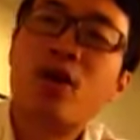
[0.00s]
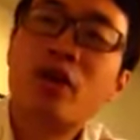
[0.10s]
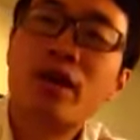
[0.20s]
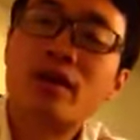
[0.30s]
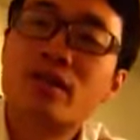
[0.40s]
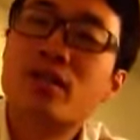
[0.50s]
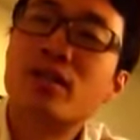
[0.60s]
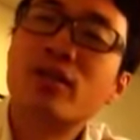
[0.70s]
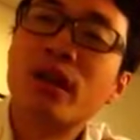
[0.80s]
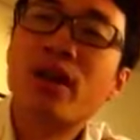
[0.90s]
Okay,
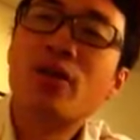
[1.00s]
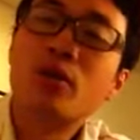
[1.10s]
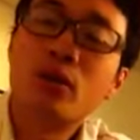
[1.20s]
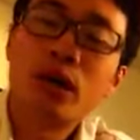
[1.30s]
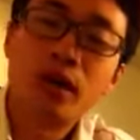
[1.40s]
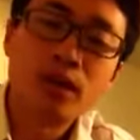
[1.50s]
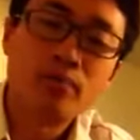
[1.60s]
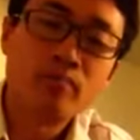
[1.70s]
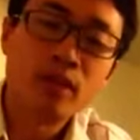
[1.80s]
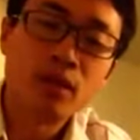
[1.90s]
so now
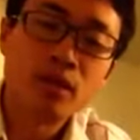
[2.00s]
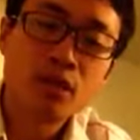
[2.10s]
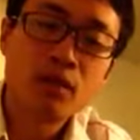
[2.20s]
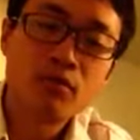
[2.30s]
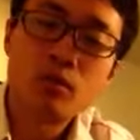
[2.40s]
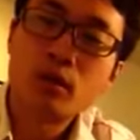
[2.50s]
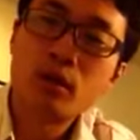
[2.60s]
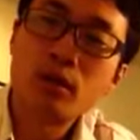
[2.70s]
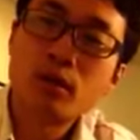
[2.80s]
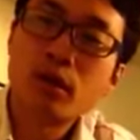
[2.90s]
in this chapter we're
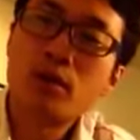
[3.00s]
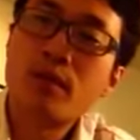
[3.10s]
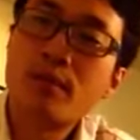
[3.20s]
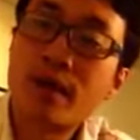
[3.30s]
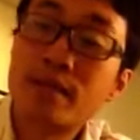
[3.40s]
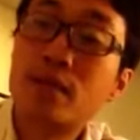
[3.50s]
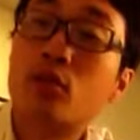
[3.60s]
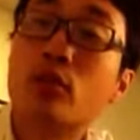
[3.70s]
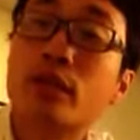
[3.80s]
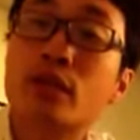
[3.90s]
going to talk about
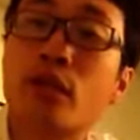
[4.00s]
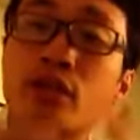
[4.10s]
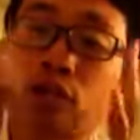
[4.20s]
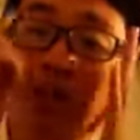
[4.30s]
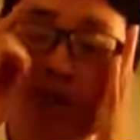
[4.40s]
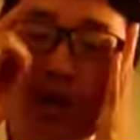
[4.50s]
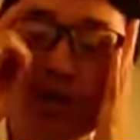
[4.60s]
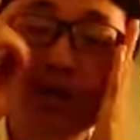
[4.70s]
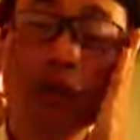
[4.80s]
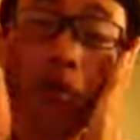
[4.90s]
MySQL injection.
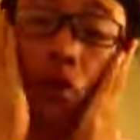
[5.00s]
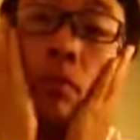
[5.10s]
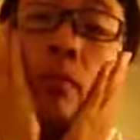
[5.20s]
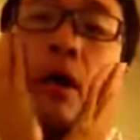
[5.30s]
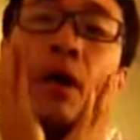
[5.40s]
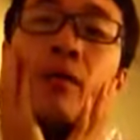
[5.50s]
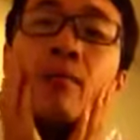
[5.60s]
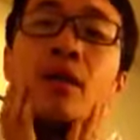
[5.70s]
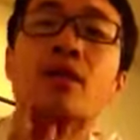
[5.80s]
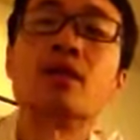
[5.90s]
So
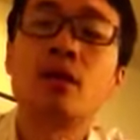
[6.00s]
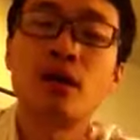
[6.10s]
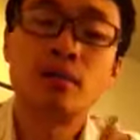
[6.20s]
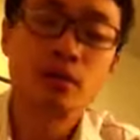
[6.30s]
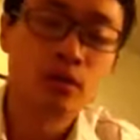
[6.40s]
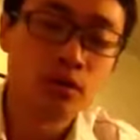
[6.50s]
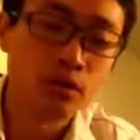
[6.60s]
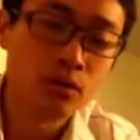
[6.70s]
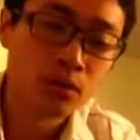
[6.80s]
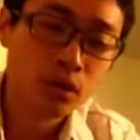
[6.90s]
by this time
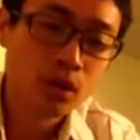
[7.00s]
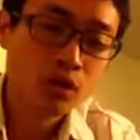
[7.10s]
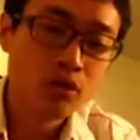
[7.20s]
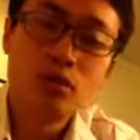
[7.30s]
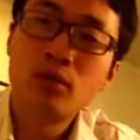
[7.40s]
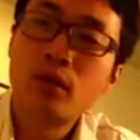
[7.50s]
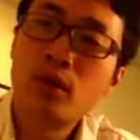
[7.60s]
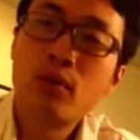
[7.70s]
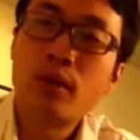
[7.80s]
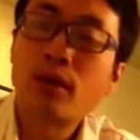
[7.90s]
you should
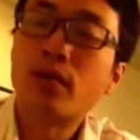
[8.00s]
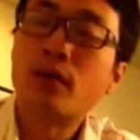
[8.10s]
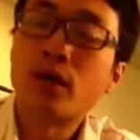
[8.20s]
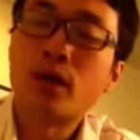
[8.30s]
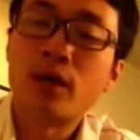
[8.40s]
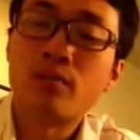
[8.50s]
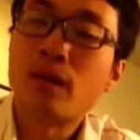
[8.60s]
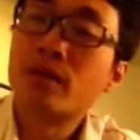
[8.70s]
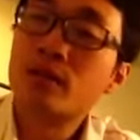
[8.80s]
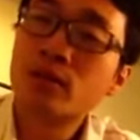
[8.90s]
know about
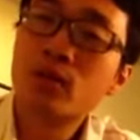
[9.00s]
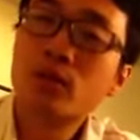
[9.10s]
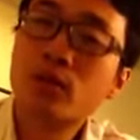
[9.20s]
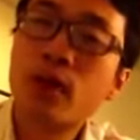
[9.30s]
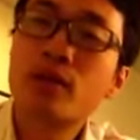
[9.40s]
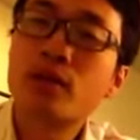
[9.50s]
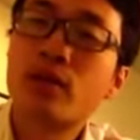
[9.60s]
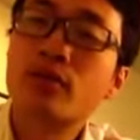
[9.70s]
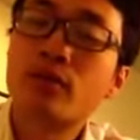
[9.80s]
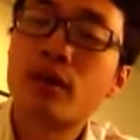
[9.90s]
MySQL queries,
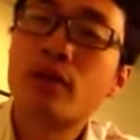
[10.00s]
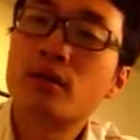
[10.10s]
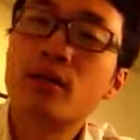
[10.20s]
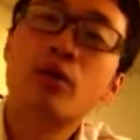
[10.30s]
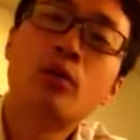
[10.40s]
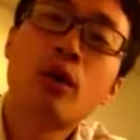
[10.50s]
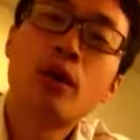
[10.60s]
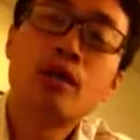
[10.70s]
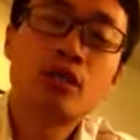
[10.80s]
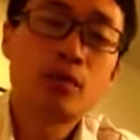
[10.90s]
how to write SQL
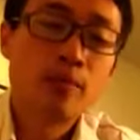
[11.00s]
queries.